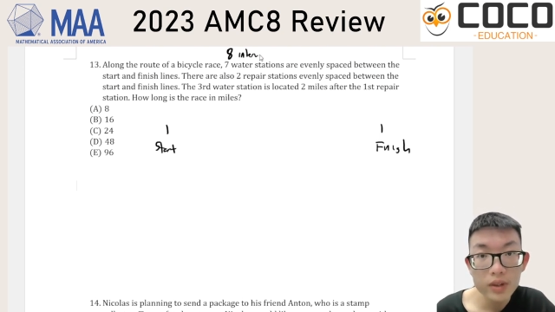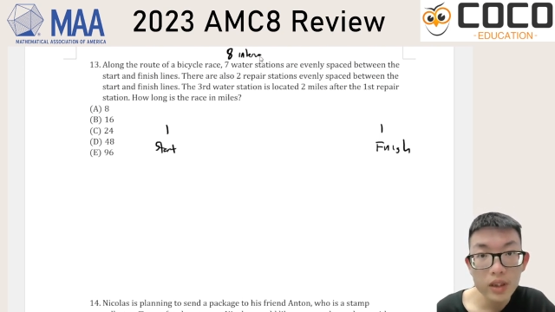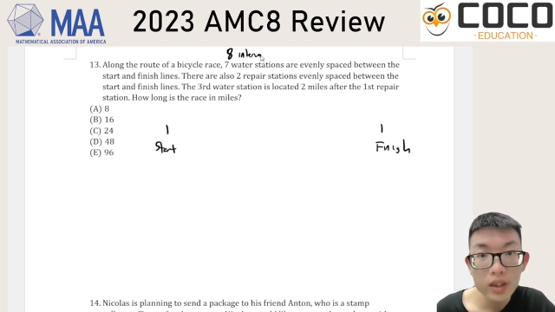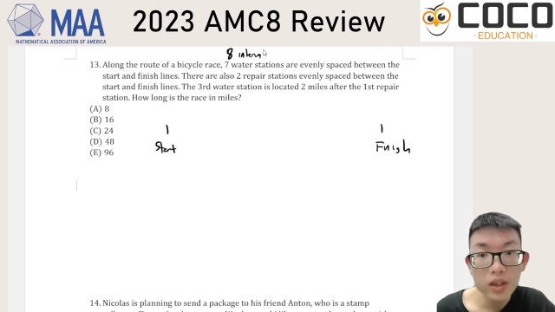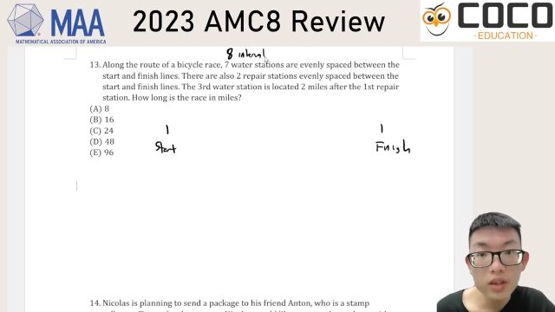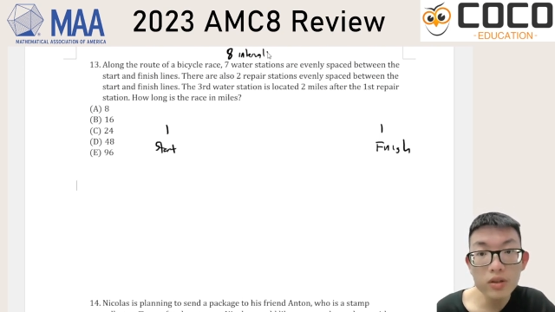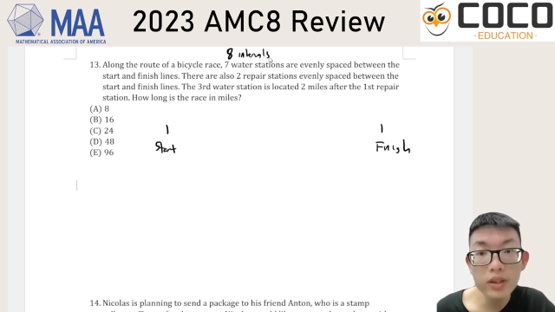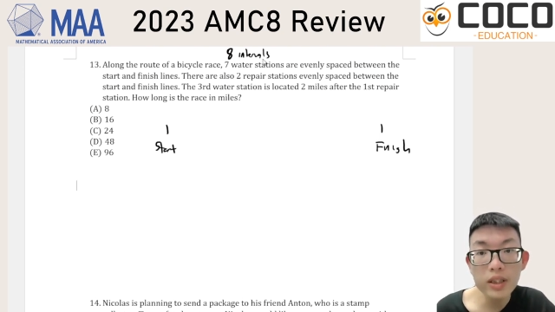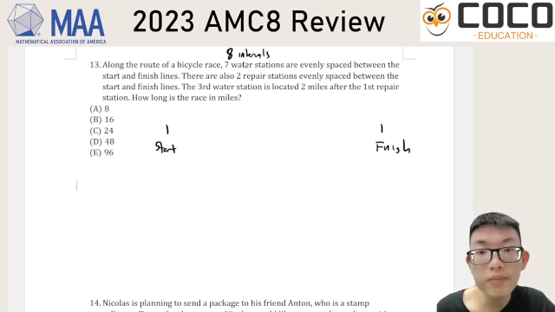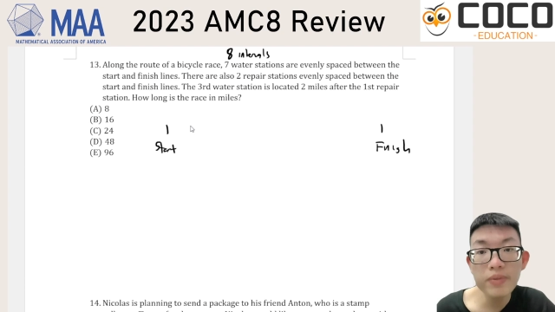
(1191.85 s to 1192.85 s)
So
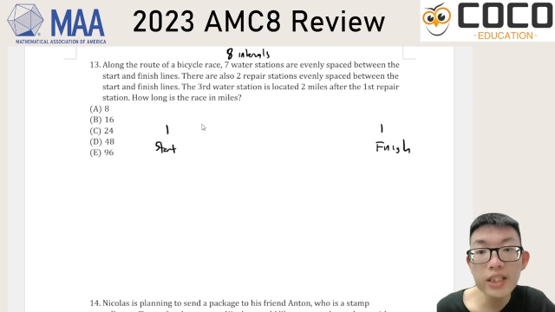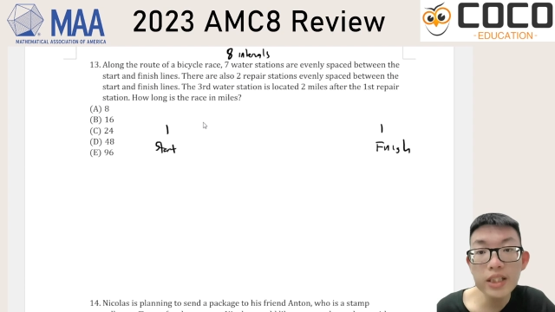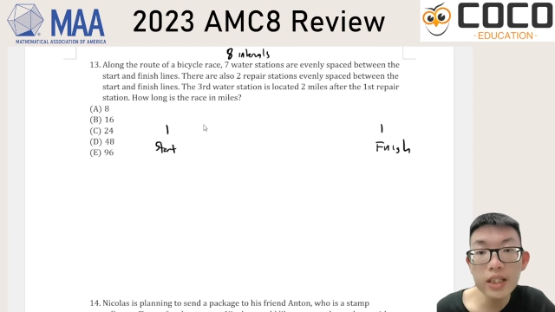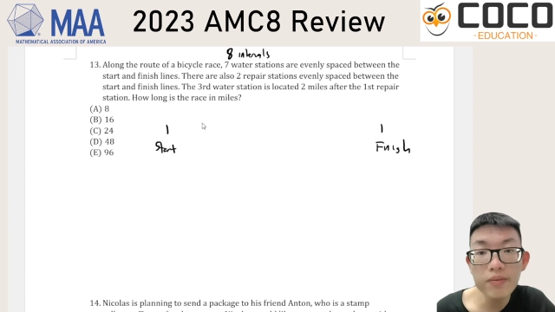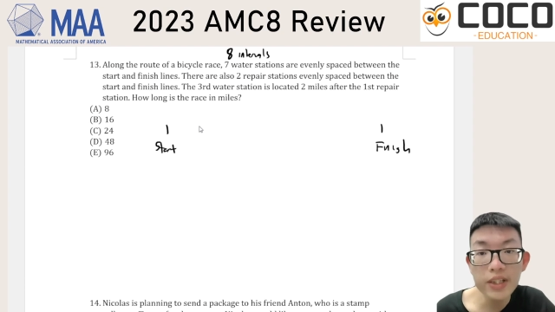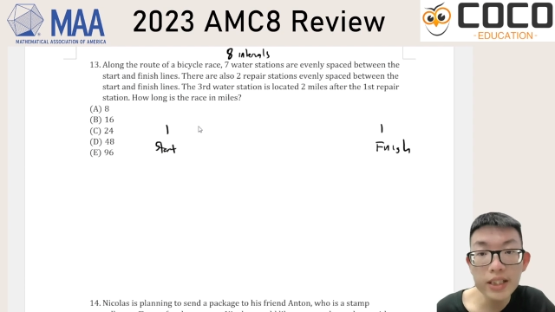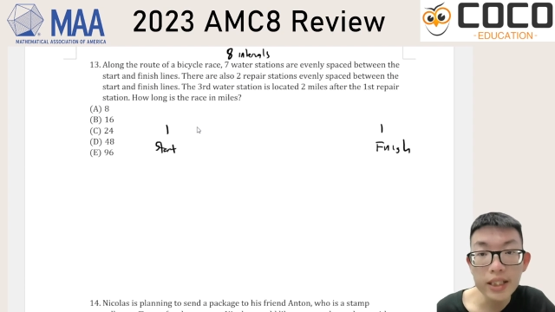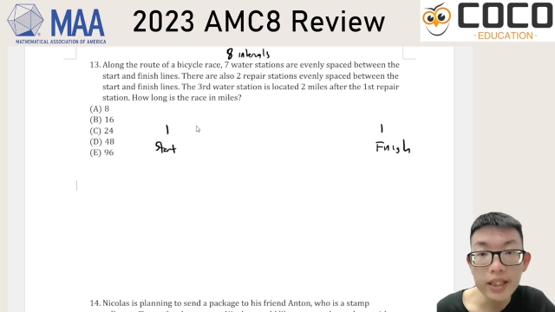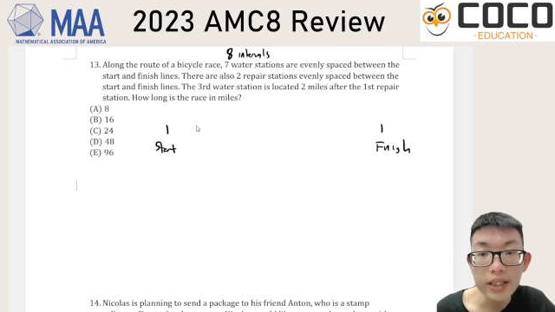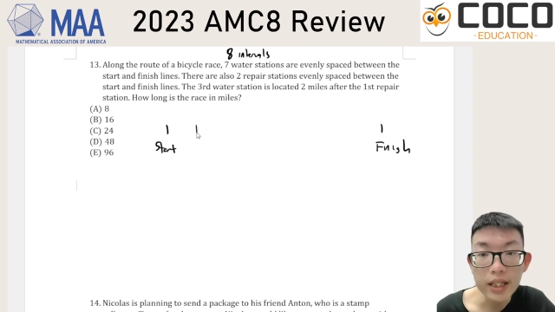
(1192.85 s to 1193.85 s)
it basically means
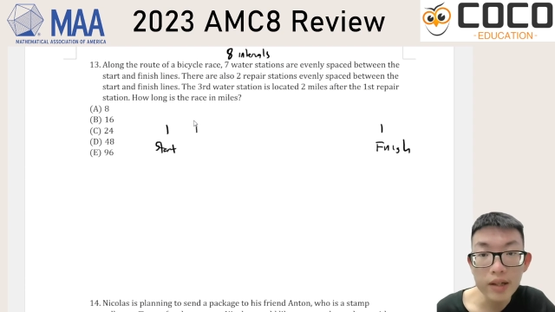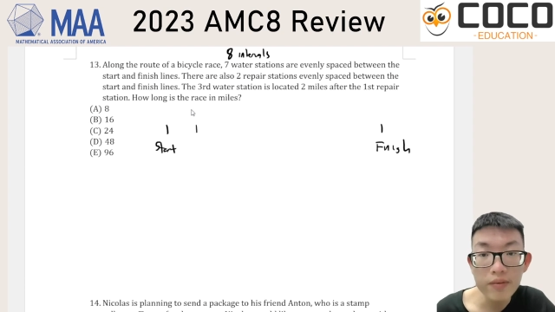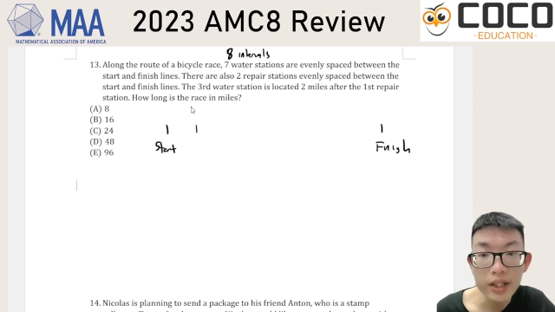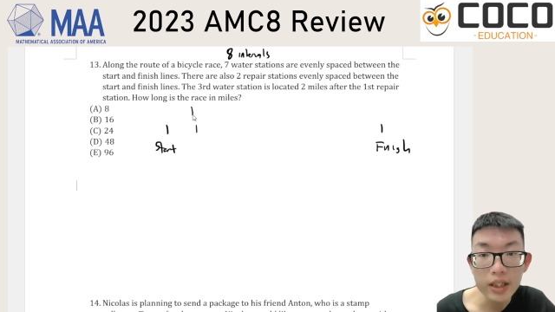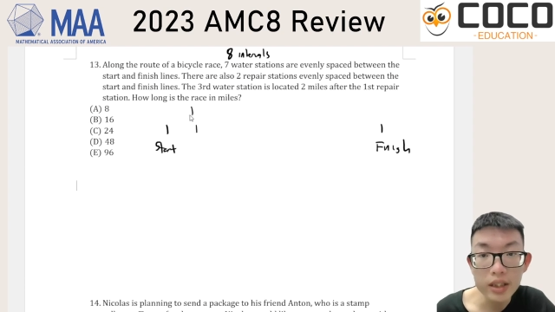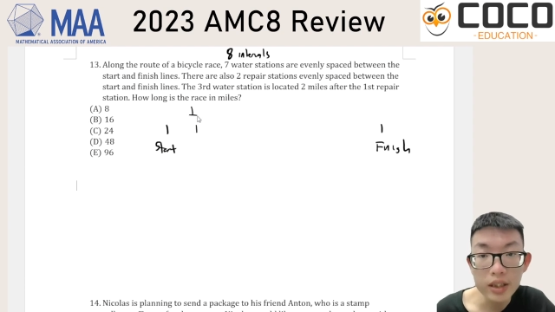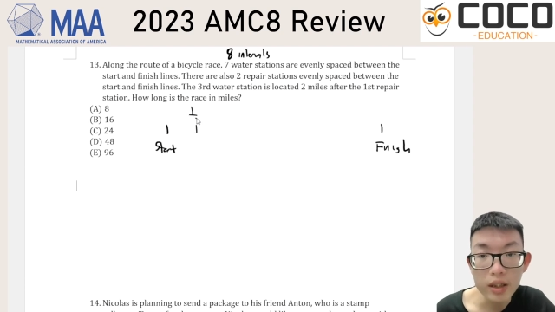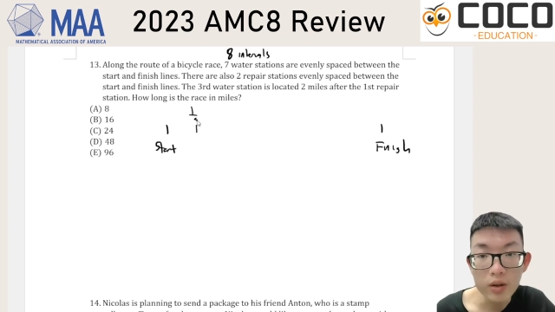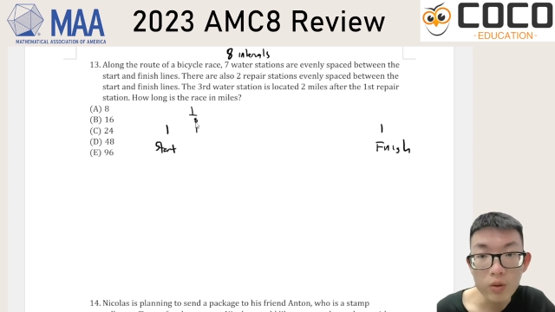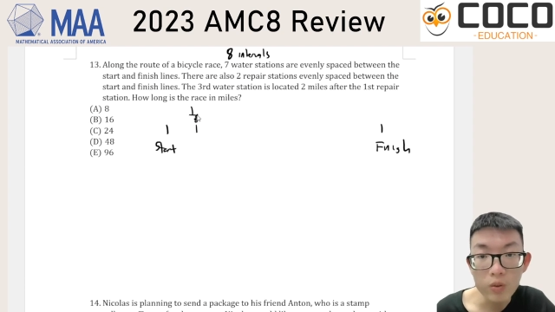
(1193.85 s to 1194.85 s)
that they come at
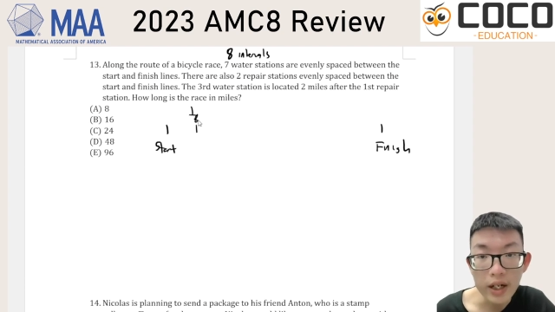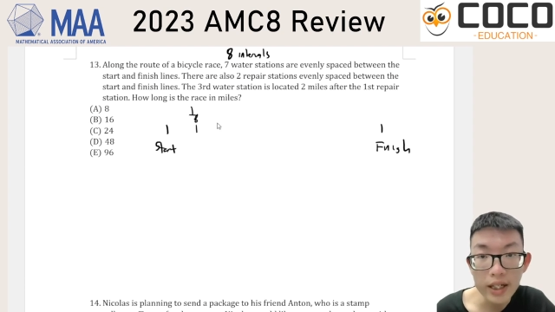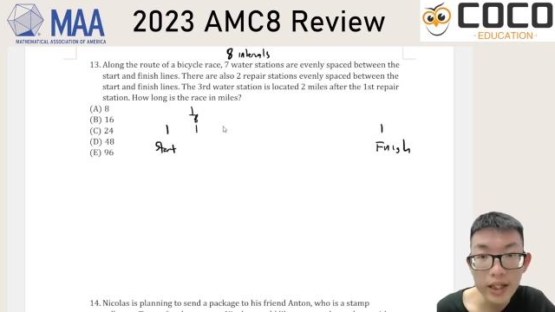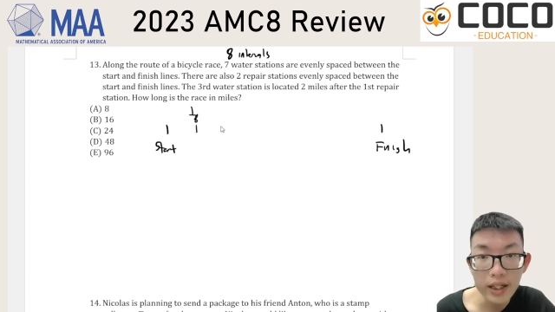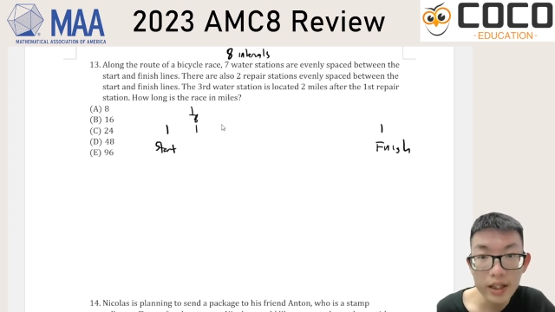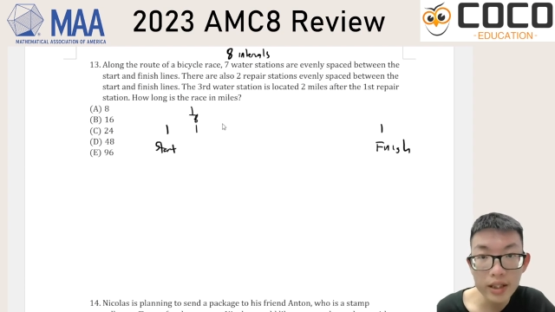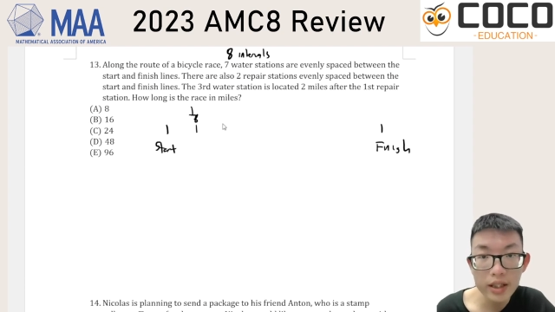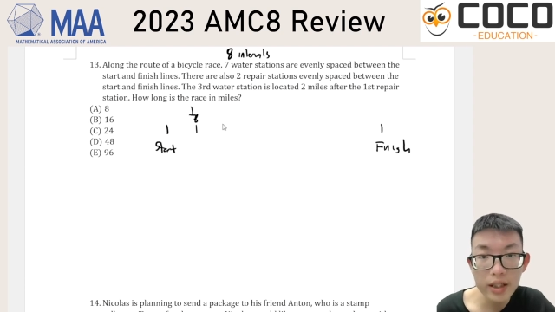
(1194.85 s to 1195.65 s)
the 1/8,